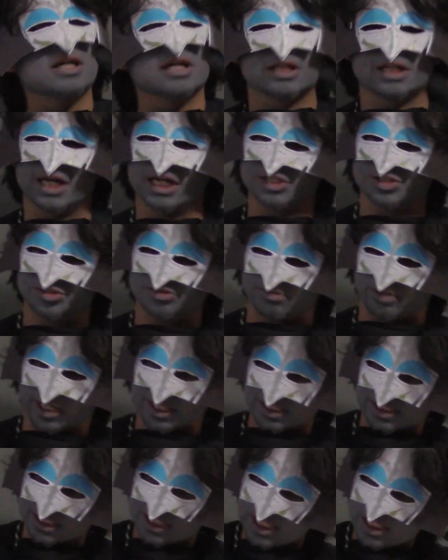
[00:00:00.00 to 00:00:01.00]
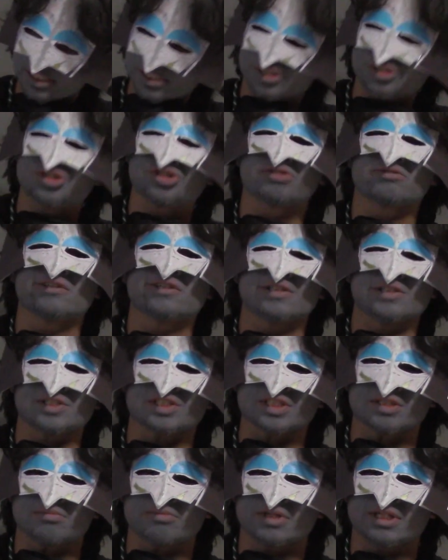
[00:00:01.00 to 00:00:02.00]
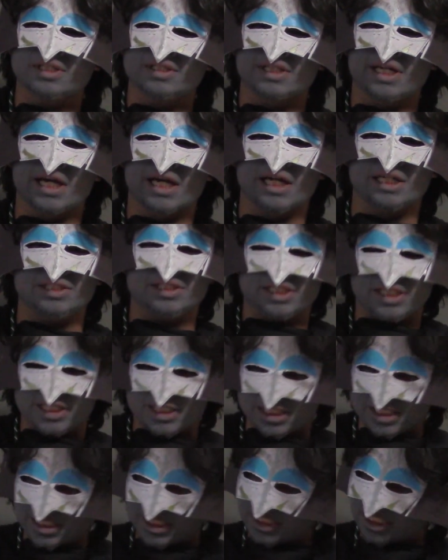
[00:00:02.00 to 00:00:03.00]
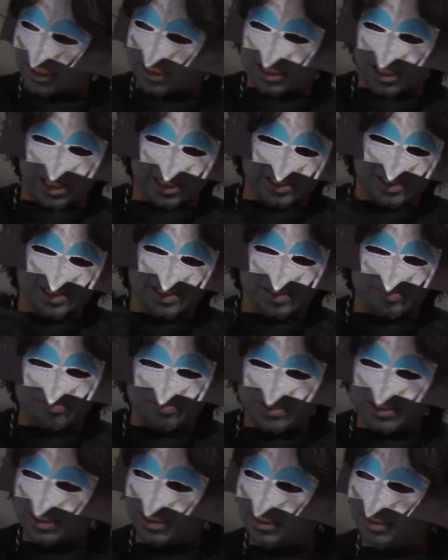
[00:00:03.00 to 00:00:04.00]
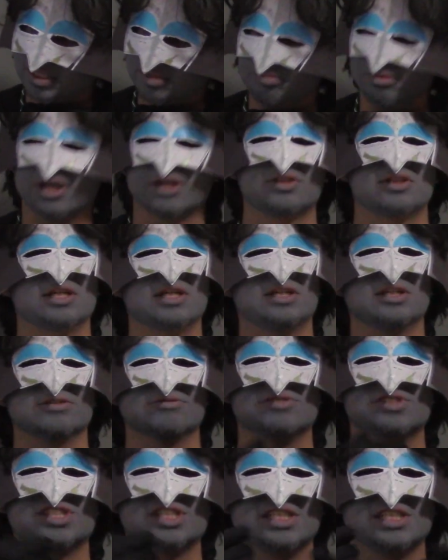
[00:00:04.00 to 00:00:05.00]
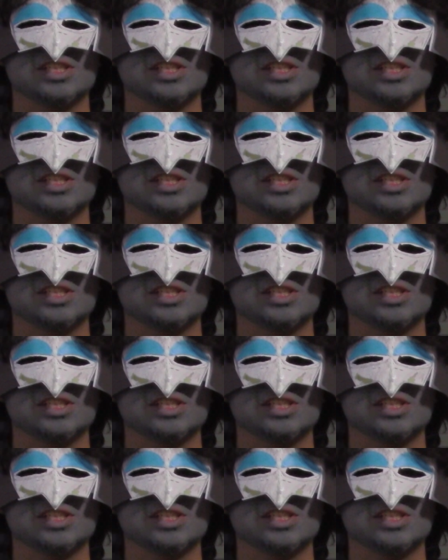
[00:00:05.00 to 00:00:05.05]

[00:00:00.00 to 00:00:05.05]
That's right, surrealism. The idea, the concept, the method of seeing